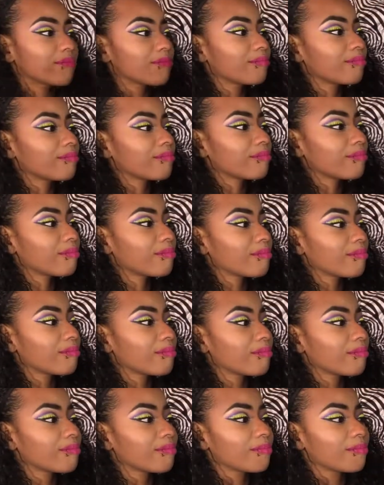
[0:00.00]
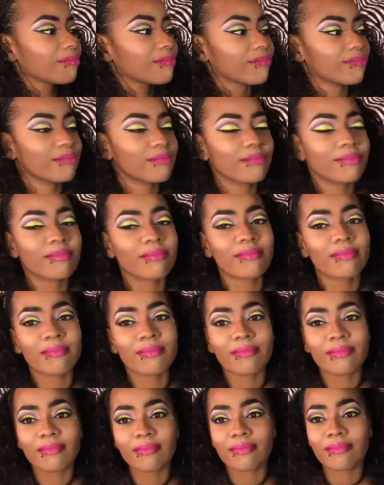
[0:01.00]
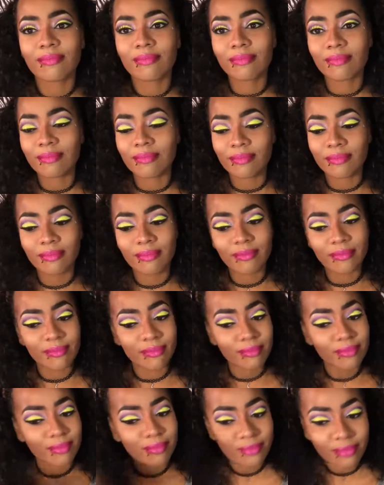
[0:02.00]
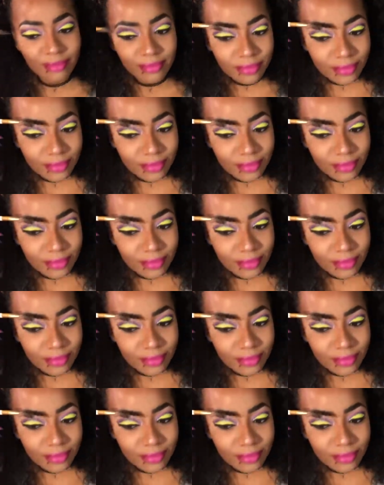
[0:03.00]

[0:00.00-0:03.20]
No one is speaking in this clip.